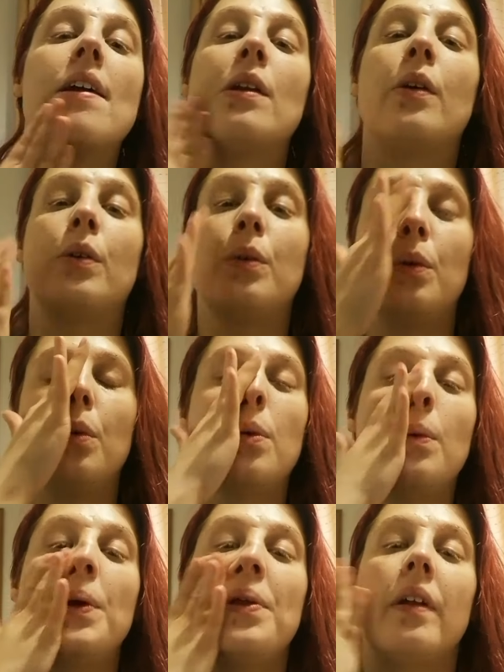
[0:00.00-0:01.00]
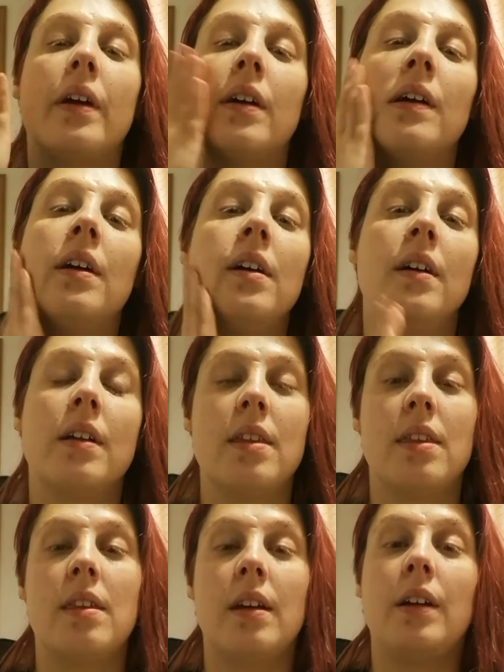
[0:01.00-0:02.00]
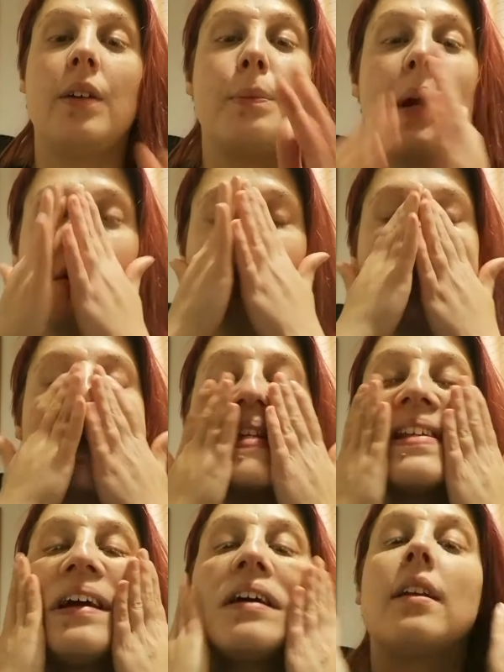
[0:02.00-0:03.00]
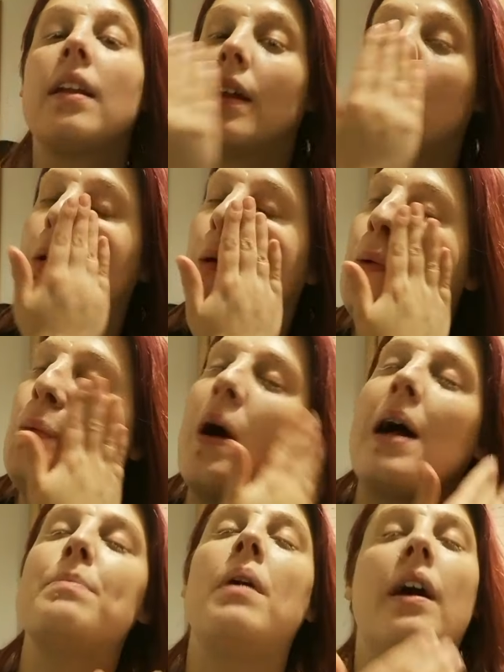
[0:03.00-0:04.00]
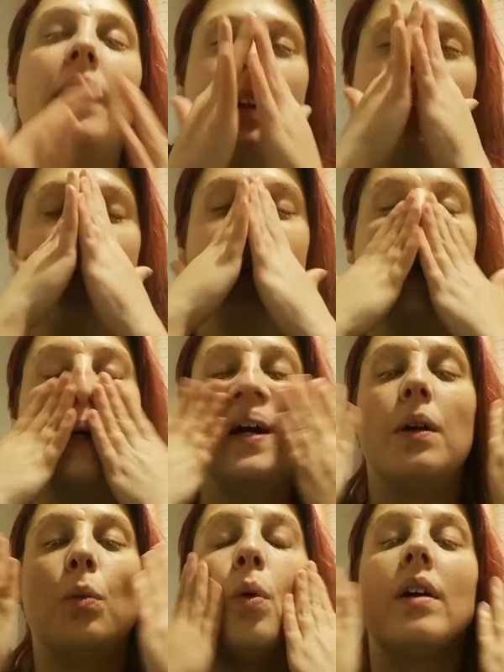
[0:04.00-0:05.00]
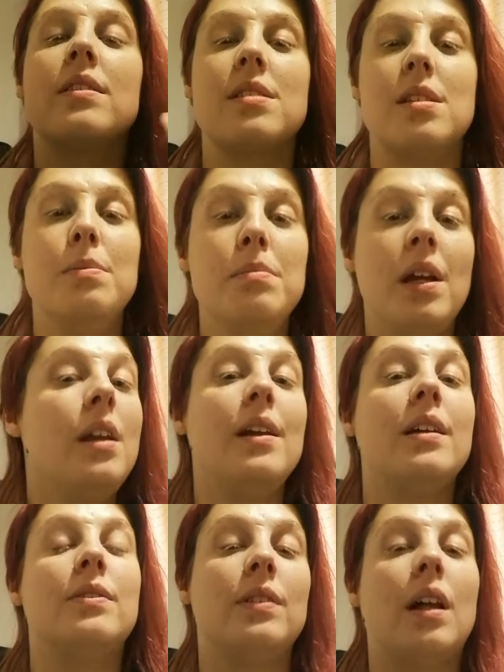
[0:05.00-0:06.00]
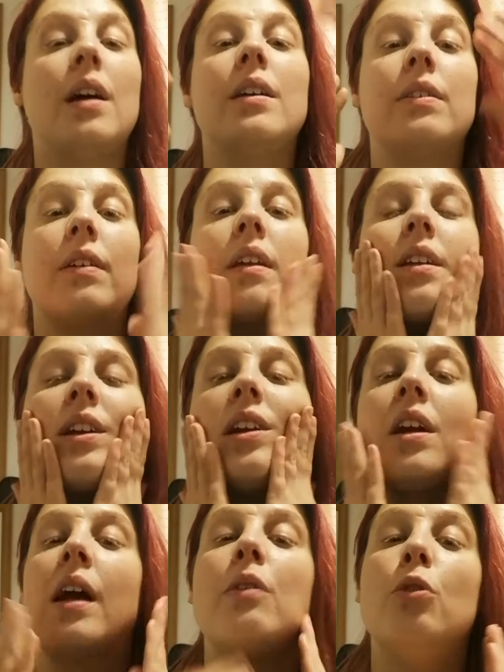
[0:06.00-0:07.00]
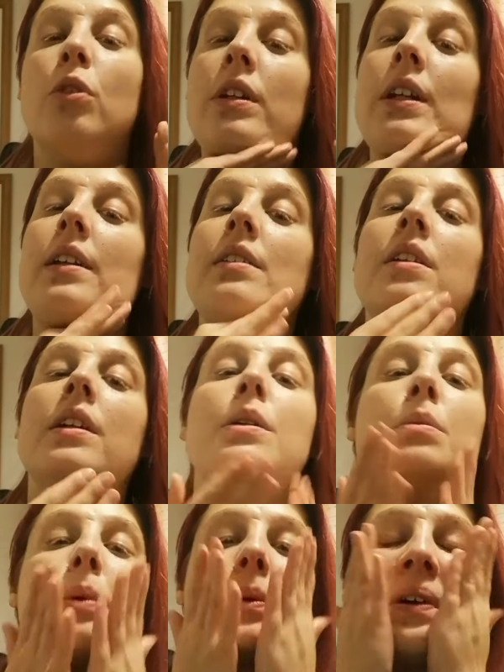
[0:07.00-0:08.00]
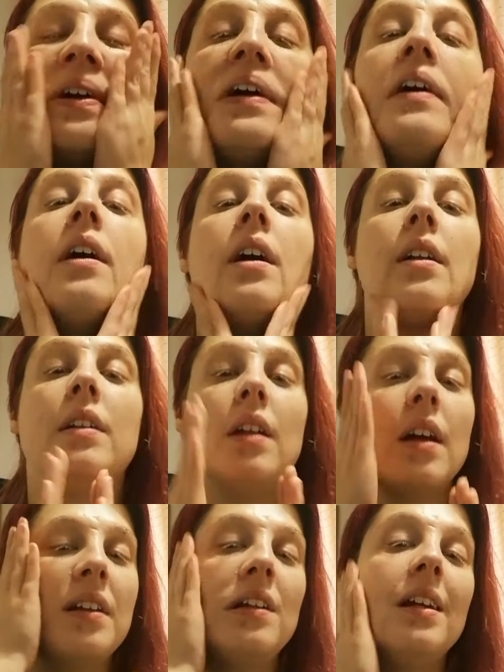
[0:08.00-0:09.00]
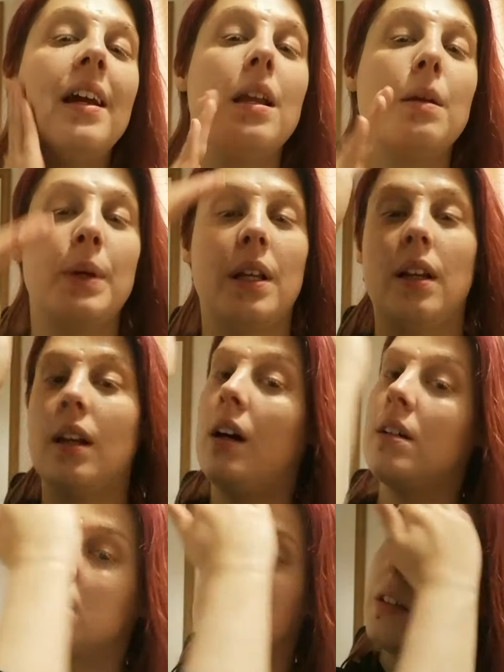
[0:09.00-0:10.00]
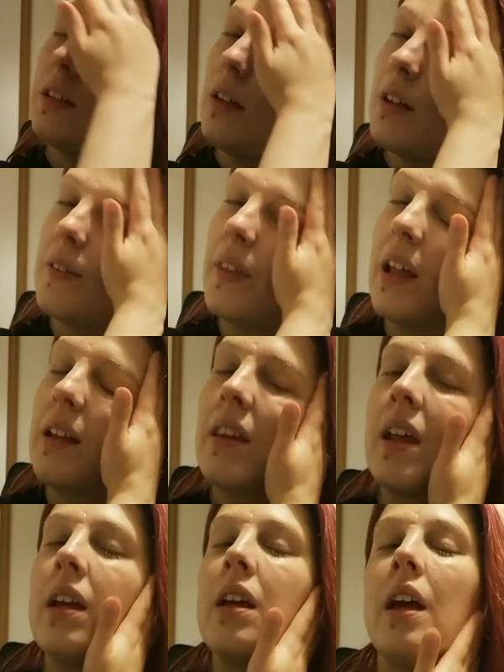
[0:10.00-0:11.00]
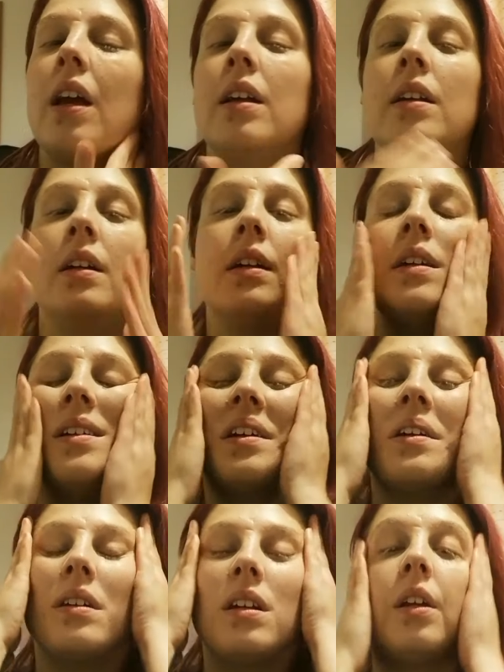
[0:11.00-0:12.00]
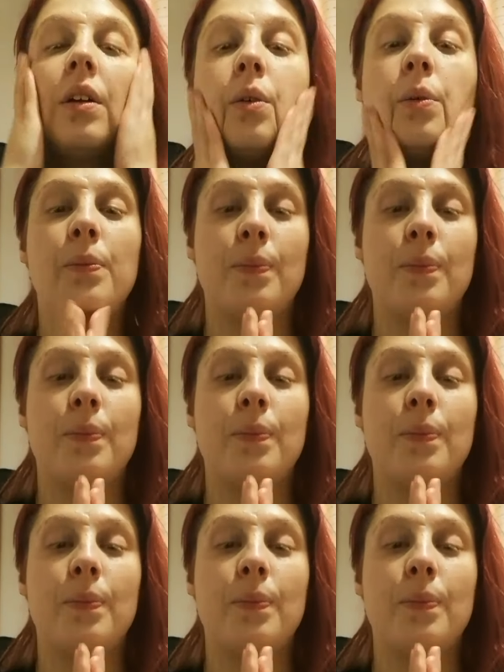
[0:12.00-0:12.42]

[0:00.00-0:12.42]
you know, who their parents are. Like, who am I? What's the meaning of life? I think you get really deep, and you can get a bit lost in all of that thinking, you know.